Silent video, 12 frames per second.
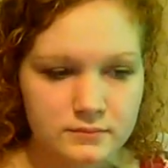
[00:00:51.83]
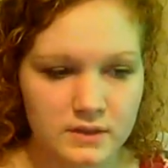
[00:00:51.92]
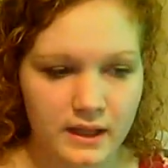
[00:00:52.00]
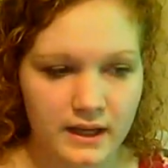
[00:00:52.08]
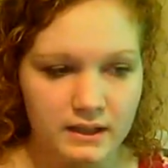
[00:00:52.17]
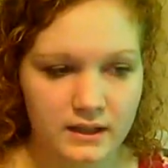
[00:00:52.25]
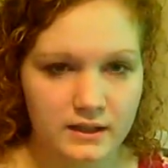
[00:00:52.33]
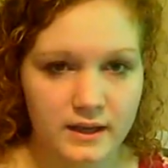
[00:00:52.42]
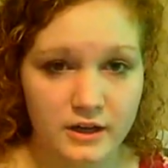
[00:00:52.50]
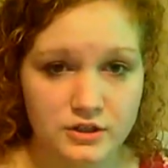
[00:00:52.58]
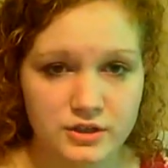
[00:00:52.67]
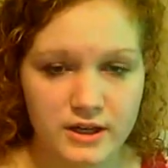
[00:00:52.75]
like a
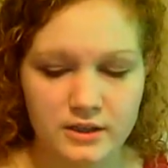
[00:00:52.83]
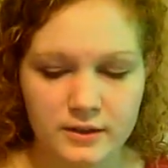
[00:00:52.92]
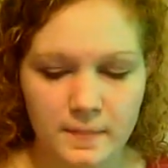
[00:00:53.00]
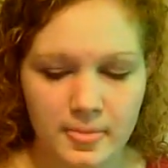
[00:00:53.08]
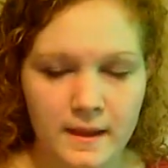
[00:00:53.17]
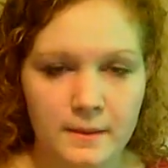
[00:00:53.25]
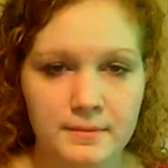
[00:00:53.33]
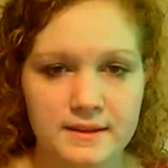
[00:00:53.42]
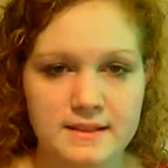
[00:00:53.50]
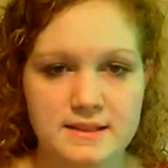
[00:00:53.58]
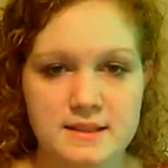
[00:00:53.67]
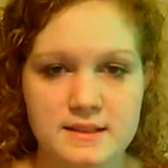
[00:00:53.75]
hair straightener,
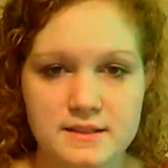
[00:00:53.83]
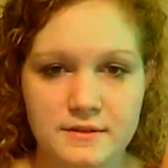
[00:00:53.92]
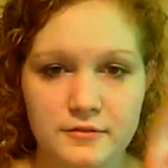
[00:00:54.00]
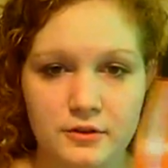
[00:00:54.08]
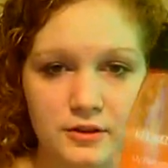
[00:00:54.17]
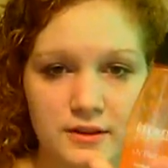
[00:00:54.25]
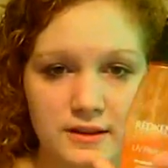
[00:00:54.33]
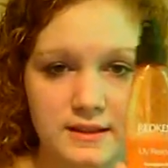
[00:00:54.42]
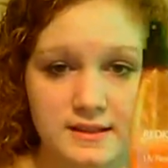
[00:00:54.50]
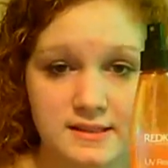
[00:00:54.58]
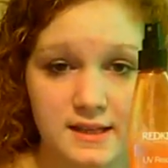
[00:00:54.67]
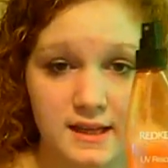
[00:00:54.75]
but this is for
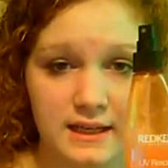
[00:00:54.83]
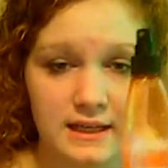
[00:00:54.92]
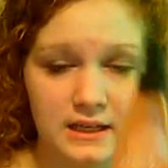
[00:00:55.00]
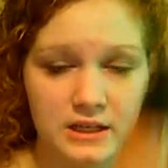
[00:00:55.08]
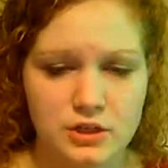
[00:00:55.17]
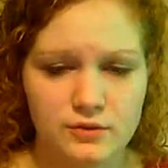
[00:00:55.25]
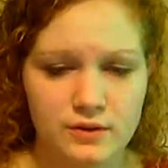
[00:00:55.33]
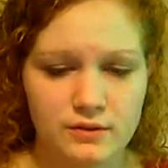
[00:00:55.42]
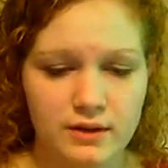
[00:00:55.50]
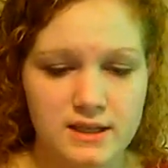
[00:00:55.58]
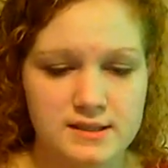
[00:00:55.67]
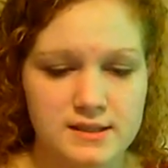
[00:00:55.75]
the sun and its
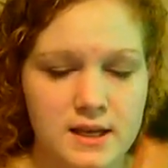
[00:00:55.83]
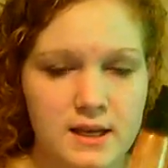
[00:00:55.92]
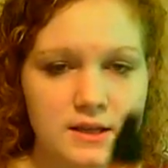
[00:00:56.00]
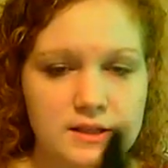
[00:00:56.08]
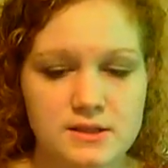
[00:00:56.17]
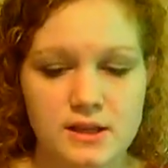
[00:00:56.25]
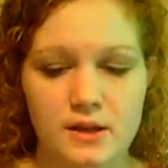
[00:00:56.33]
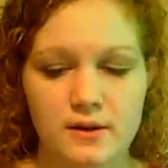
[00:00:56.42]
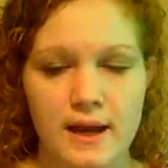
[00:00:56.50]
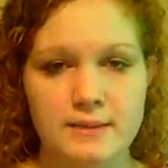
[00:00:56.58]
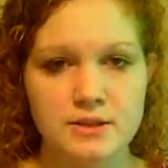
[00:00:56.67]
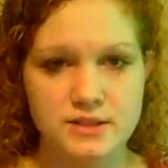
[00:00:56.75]
UV rays. So
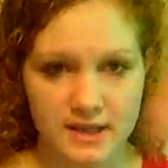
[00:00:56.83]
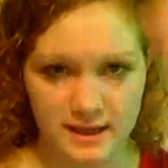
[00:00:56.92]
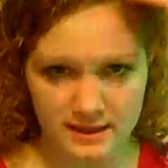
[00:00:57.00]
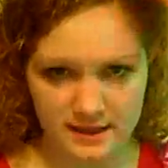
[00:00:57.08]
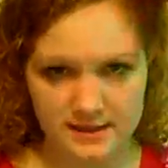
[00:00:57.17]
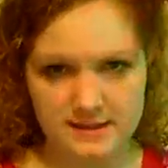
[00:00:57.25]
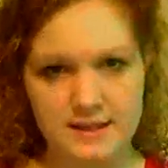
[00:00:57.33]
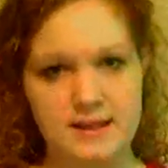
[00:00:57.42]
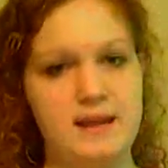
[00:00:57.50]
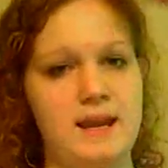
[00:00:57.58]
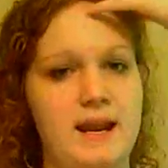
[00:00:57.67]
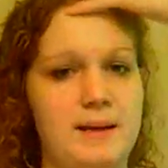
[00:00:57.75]
I just take this
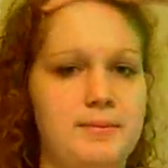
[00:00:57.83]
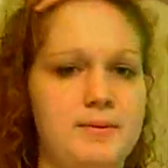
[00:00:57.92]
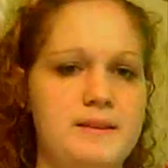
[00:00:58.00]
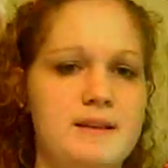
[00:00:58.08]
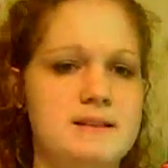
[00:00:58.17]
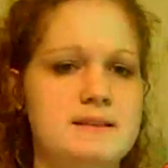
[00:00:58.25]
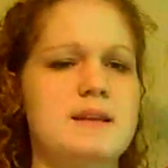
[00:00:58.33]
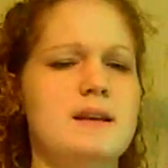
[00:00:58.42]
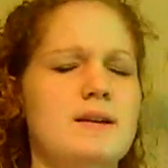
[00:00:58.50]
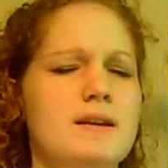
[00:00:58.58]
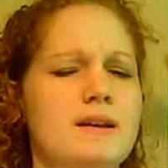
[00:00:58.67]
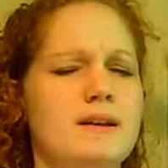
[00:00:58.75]
and I put this
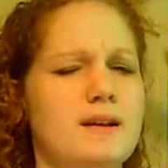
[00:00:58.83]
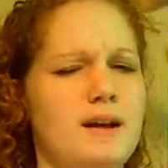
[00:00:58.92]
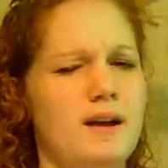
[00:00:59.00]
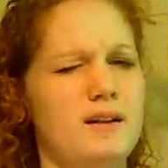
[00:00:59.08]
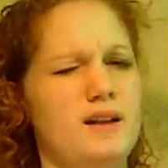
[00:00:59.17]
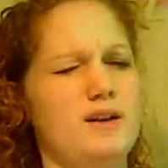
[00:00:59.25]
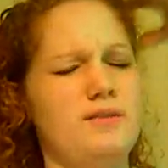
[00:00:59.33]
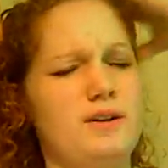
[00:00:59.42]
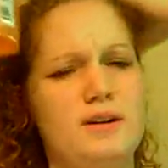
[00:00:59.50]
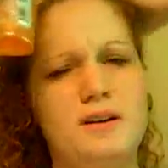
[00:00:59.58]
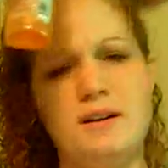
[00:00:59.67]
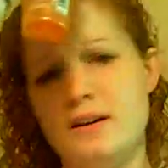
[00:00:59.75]
all
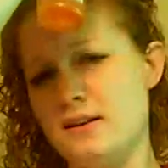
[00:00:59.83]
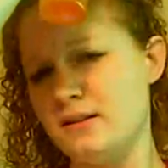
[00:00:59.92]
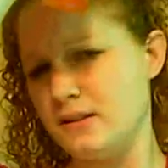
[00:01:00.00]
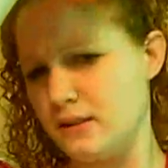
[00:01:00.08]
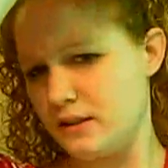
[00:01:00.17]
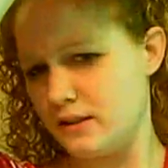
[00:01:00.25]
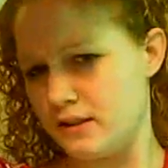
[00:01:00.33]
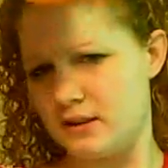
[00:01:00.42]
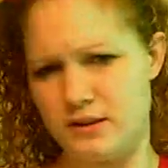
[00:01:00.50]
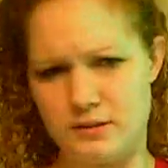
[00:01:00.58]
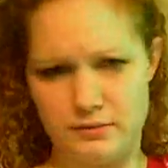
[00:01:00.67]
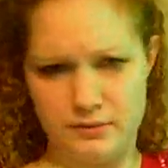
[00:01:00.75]
over
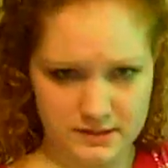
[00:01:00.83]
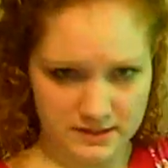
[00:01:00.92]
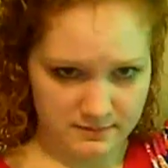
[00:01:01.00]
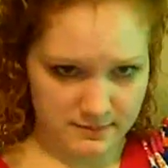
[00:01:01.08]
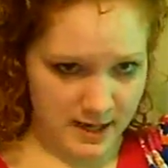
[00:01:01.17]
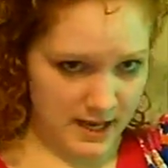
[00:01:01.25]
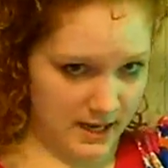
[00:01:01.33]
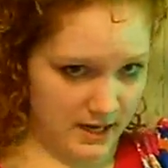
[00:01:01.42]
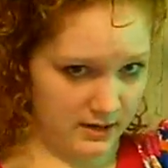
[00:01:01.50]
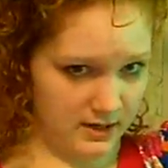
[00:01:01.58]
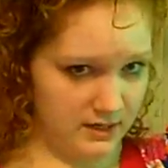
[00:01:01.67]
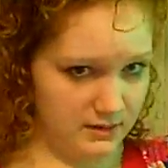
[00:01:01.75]
the roots of my
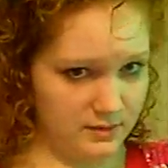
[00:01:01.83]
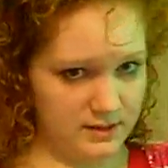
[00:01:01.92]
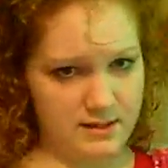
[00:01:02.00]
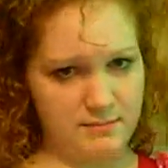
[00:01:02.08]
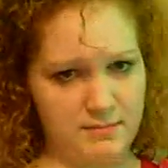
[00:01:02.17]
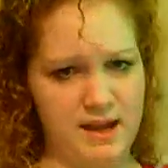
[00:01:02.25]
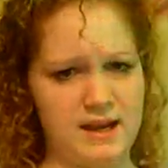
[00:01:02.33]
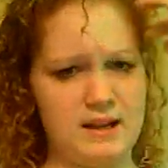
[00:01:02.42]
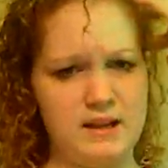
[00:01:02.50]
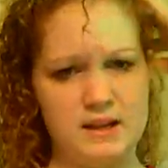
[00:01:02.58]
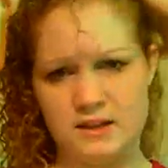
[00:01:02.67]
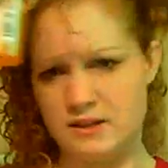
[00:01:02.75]
hair, anywhere that might
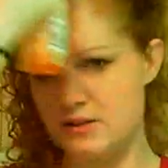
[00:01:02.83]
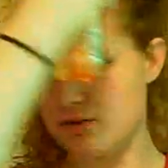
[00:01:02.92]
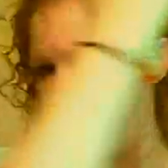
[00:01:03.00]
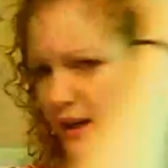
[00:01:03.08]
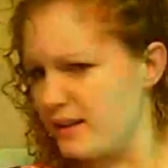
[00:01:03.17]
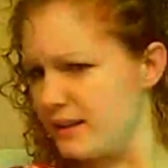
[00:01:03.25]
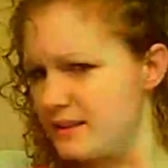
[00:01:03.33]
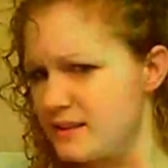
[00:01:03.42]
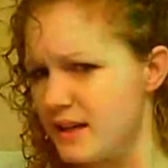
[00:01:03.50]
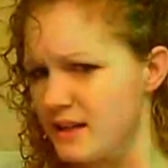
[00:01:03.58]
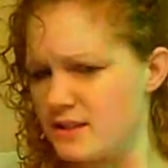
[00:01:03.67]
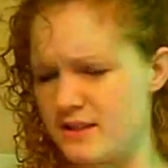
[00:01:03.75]
directly touch